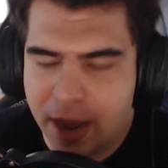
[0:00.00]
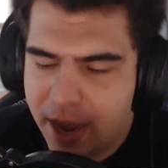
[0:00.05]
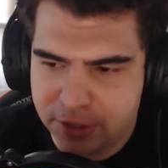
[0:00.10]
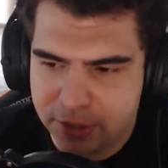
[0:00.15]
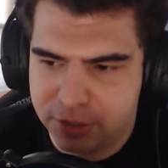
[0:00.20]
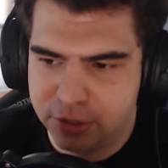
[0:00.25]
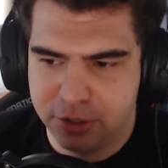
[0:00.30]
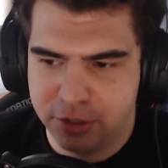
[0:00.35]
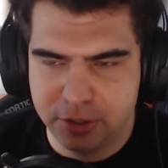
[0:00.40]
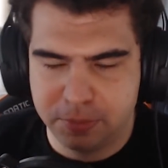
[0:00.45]
I
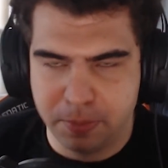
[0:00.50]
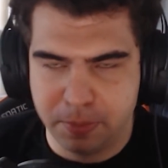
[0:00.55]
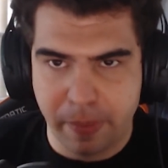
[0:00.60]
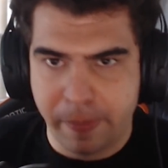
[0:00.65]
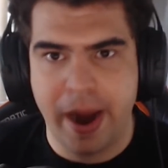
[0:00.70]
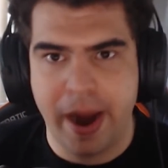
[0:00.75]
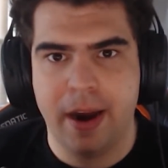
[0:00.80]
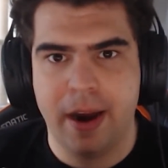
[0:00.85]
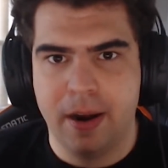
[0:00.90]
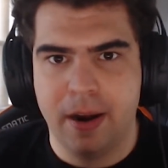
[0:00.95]
had to just
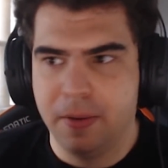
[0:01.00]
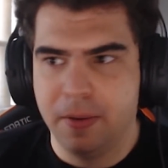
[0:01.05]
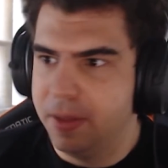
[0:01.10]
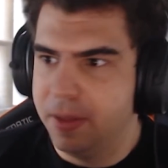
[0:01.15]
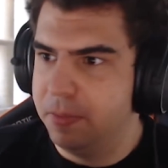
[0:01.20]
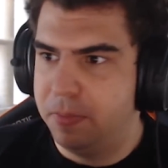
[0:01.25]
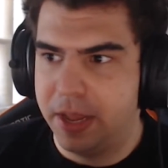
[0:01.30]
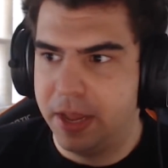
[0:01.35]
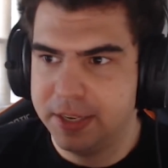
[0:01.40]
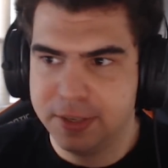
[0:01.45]
prepare
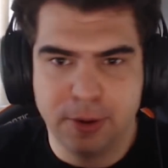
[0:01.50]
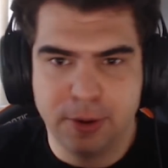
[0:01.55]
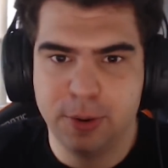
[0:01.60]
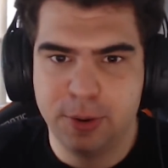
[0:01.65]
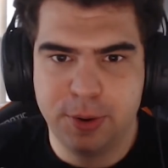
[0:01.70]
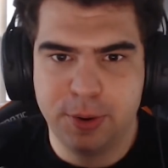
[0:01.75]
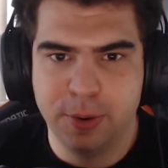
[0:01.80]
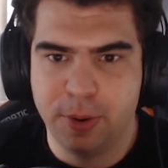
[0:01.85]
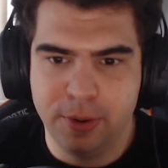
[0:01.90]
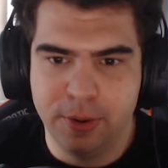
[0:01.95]
and play
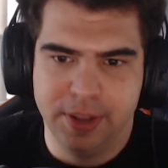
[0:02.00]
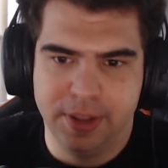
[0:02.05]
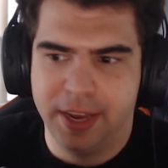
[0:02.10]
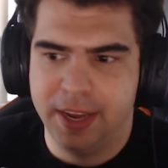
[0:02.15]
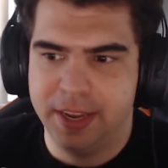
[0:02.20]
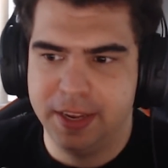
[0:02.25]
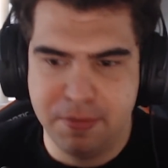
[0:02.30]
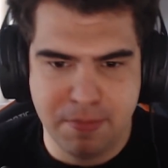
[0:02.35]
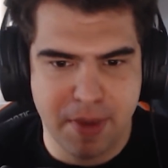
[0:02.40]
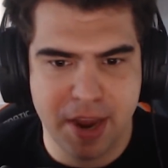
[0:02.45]
solo queue all
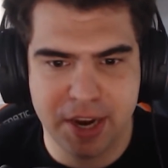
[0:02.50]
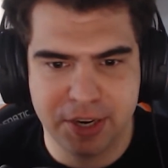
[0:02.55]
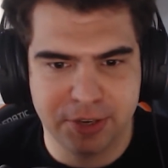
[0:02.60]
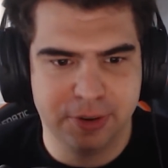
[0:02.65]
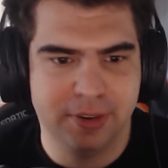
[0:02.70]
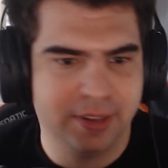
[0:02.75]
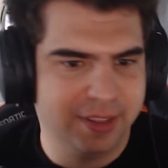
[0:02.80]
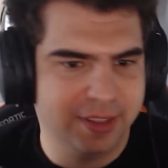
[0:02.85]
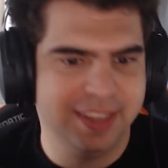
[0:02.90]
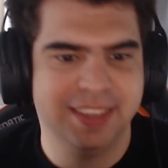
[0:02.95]
day to make
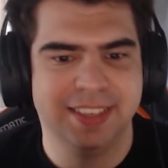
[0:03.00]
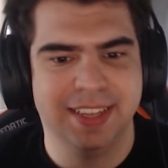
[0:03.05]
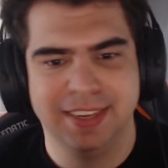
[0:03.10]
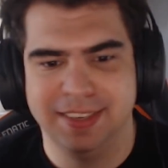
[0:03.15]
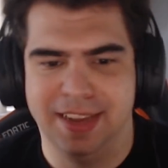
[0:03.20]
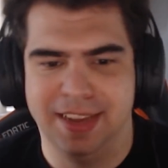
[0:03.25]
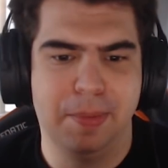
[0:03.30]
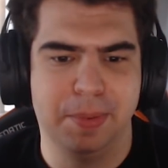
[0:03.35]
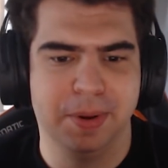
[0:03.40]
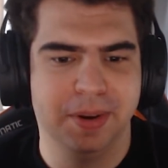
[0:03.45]
sure that these
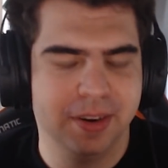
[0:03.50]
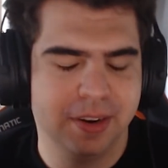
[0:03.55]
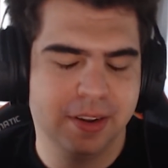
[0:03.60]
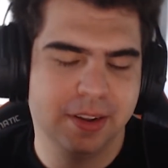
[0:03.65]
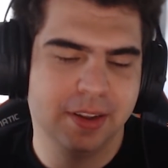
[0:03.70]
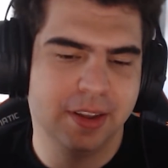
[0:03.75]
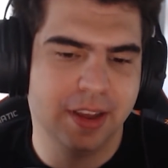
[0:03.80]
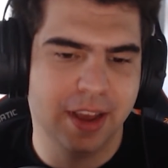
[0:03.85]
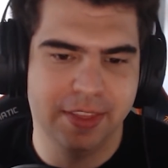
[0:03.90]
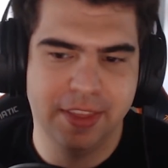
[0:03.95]
things happened.
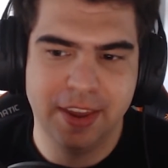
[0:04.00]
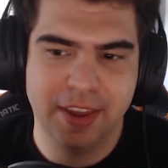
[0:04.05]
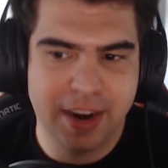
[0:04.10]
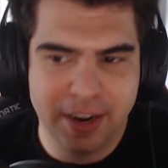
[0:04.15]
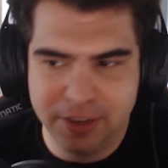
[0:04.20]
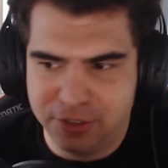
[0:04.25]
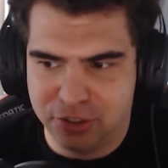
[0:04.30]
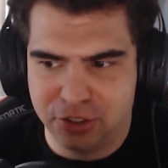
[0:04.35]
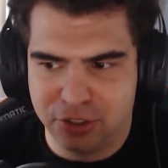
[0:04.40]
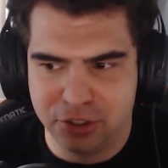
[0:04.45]
And then
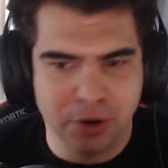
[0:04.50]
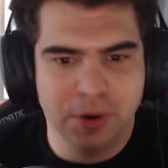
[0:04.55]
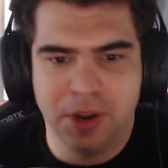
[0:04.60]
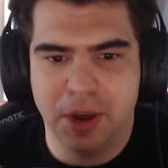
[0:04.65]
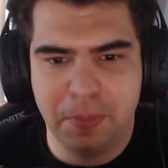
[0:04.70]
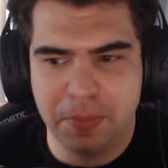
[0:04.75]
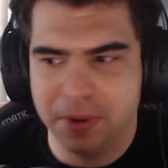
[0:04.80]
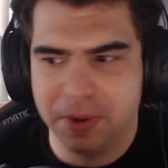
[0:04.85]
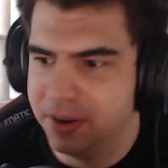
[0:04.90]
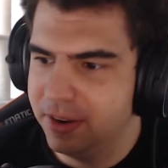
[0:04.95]
I just showed
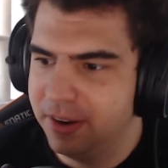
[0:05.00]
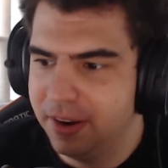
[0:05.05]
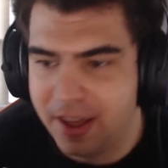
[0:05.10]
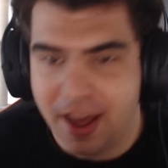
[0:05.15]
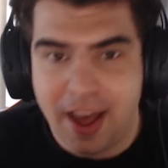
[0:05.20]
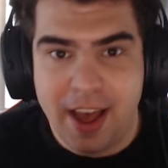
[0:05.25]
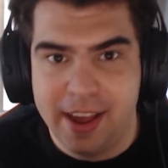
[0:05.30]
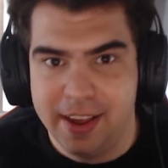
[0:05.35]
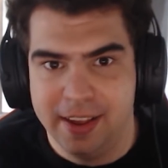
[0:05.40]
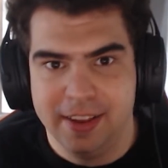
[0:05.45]
up and,
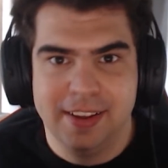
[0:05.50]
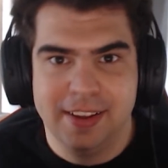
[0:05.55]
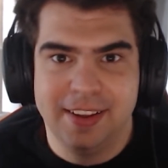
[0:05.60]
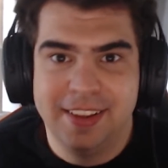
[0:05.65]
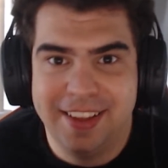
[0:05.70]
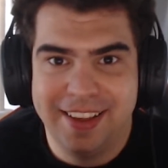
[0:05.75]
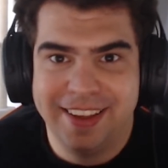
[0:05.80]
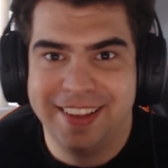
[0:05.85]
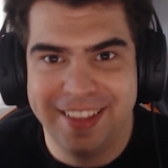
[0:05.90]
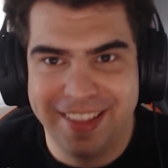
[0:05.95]
hi,
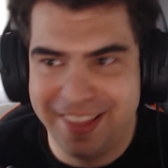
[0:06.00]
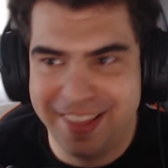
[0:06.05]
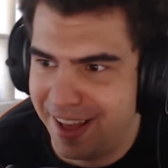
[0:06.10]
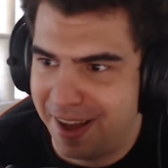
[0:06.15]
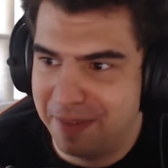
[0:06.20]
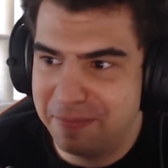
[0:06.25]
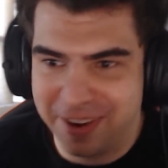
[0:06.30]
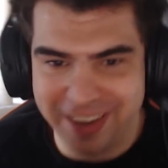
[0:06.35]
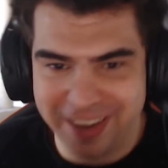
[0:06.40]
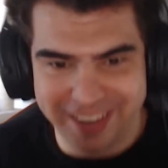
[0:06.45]

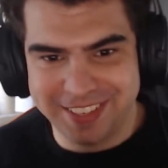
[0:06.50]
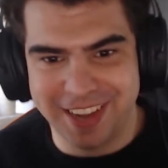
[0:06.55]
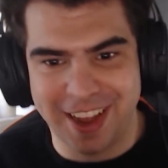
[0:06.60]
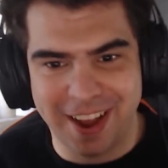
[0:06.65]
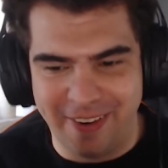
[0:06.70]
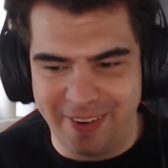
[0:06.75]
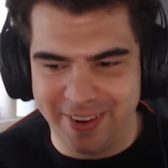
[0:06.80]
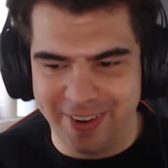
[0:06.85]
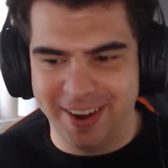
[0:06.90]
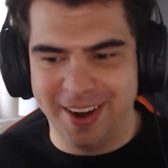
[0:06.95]
I'm playing
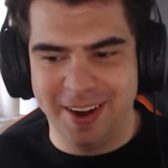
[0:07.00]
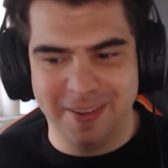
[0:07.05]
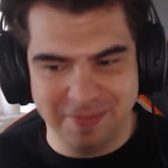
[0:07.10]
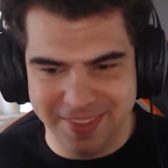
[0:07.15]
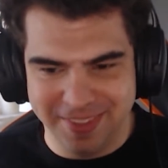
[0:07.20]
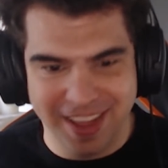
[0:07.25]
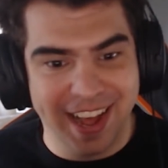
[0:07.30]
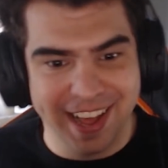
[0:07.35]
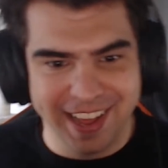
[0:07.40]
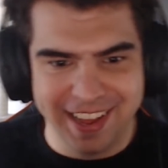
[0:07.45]
Sion and
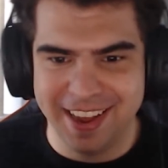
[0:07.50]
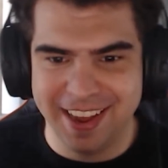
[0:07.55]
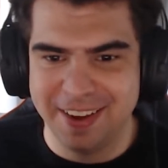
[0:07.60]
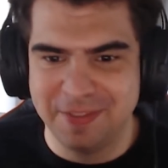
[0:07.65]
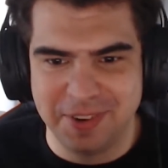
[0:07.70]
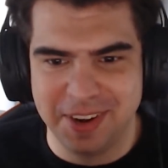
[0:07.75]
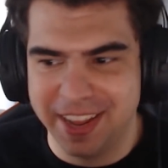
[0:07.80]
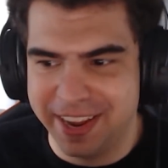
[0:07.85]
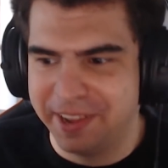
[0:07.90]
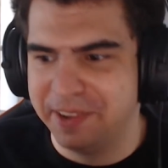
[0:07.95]
I'm dying
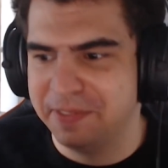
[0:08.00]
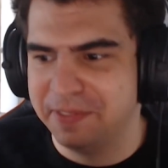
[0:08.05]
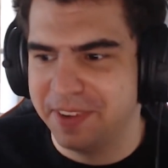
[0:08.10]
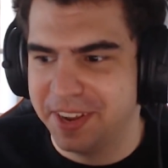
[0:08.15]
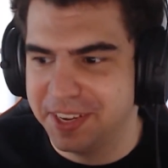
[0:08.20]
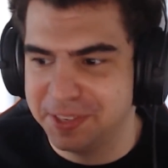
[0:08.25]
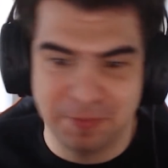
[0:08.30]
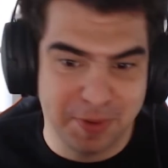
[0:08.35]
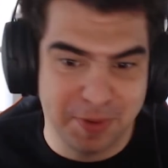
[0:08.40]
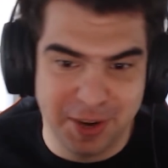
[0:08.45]
every laning
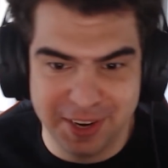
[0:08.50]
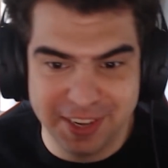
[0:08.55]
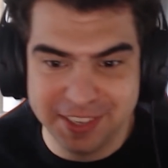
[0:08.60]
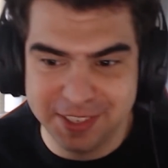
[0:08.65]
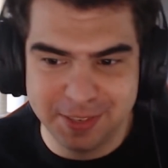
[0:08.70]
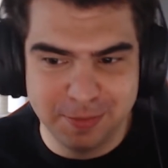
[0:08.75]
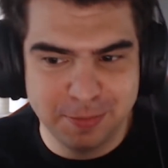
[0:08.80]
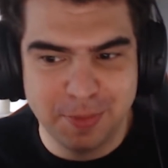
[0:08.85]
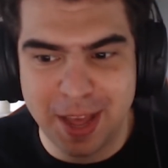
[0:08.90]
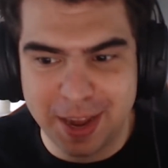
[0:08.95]
phase, but it
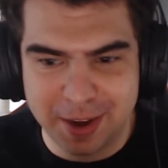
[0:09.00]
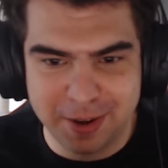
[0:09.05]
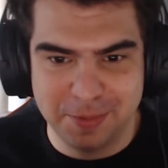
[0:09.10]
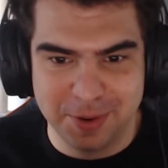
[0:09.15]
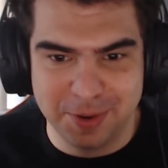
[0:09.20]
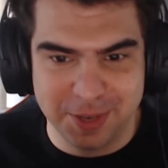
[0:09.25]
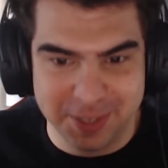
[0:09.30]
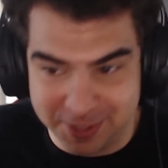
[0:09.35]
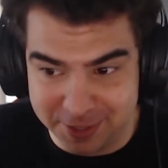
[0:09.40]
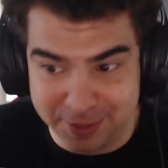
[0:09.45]
doesn't matter
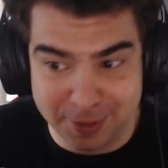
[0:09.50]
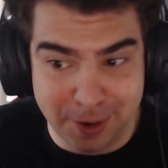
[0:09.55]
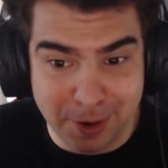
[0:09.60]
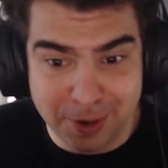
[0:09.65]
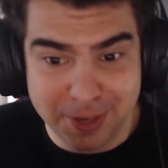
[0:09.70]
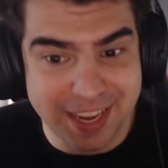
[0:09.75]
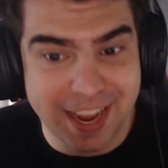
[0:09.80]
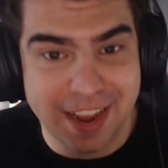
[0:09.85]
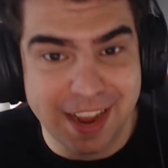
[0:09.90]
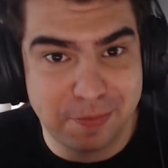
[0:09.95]
because as
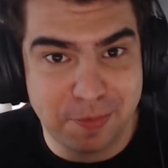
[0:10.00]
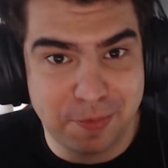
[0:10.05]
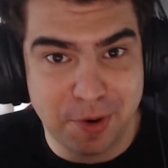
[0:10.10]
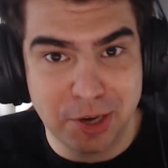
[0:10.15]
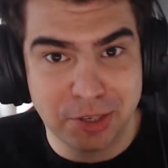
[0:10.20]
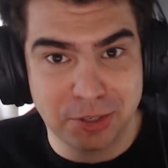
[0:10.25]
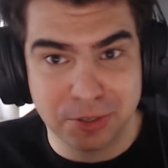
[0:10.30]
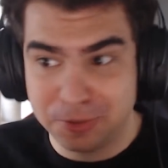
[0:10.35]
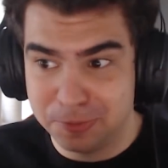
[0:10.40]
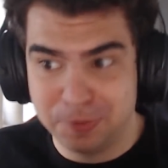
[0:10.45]
long as I have
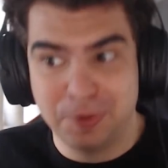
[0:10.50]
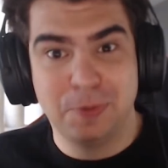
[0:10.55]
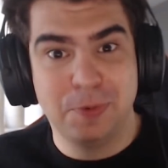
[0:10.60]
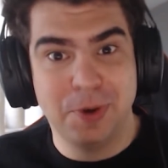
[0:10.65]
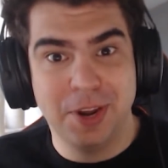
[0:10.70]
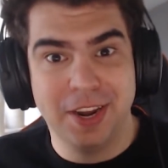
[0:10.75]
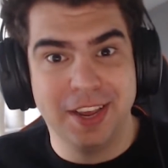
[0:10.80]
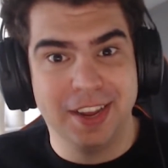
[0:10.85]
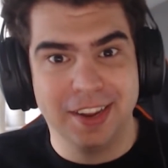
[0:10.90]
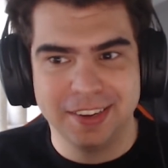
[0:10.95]
pressure, we're
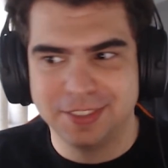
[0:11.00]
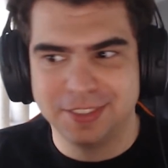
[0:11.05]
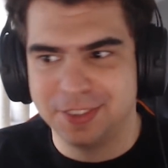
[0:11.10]
winning.